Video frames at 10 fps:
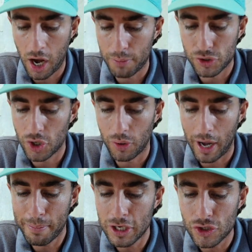So,
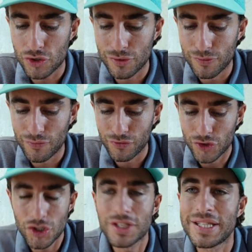I mean,
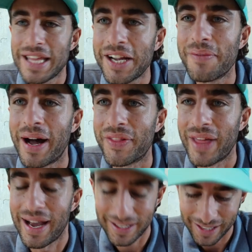just think about
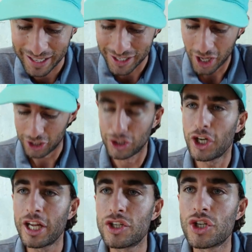that. Like,
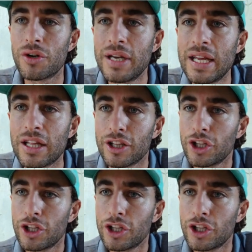look at your knee.